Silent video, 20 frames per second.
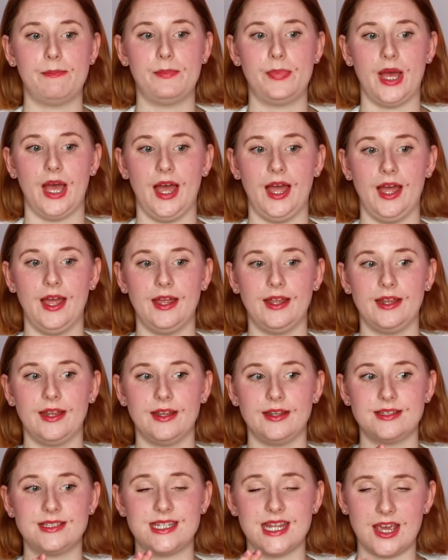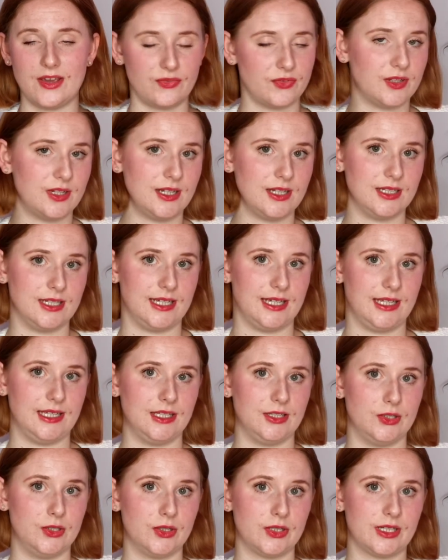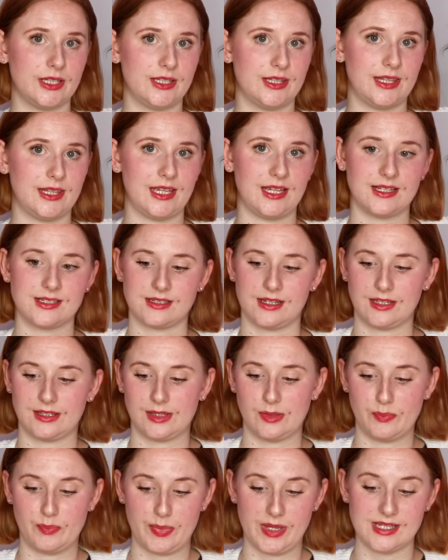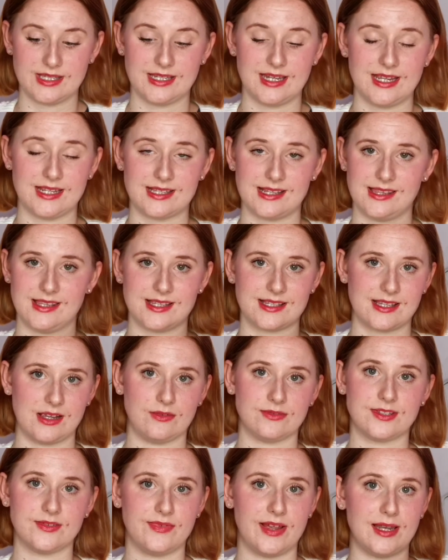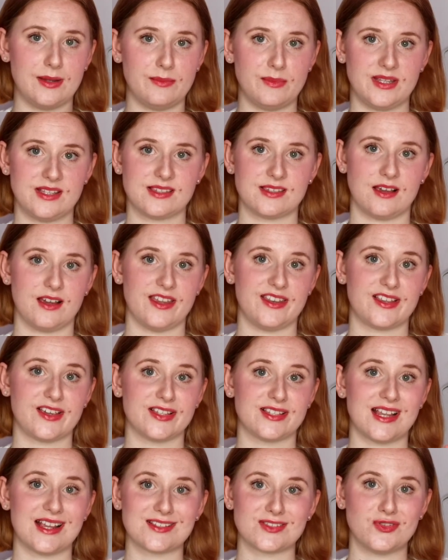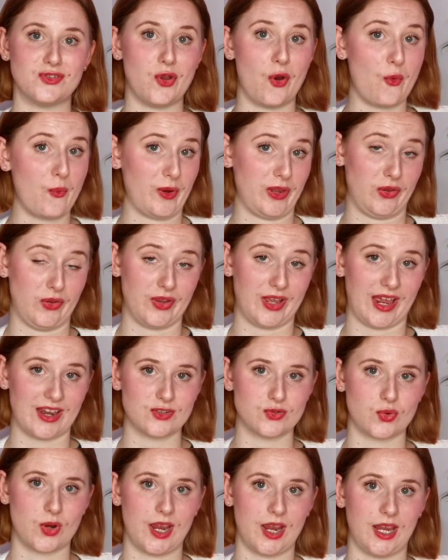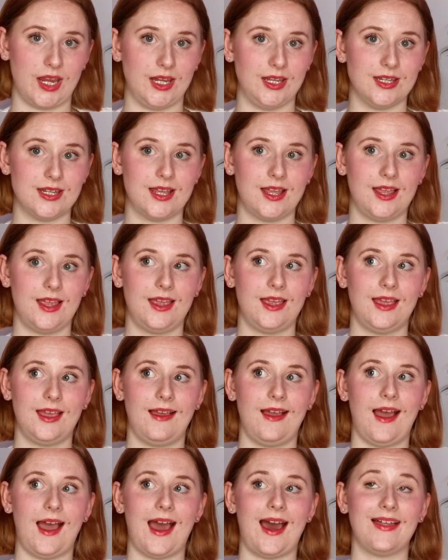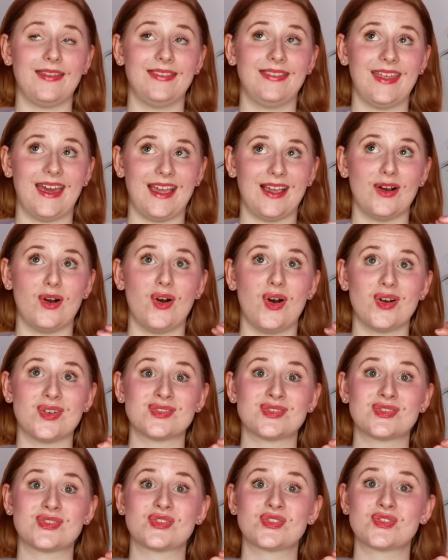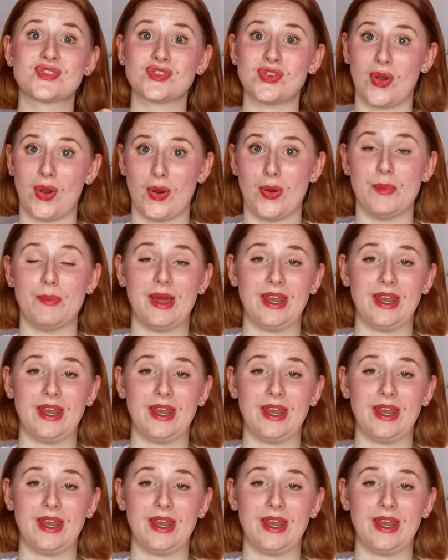But definitely look at things like the business and the self-development side, because that's not where you get trained, and they are so